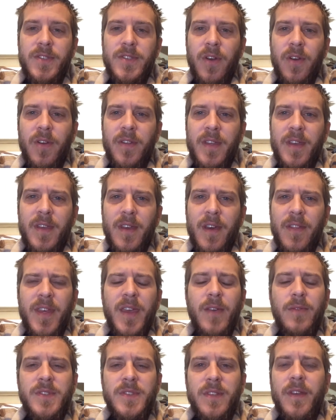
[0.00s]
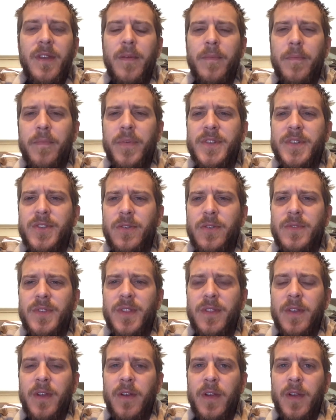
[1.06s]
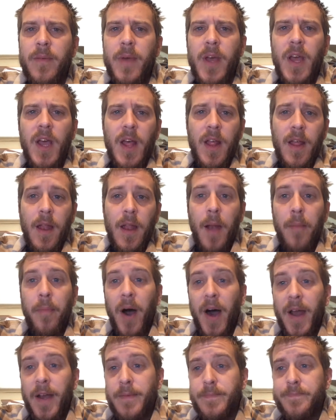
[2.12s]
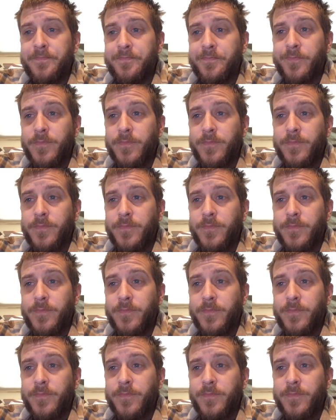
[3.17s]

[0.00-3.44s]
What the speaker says: Sorry, I think it was I'm pretty sure it was Ethereum, and I bought them.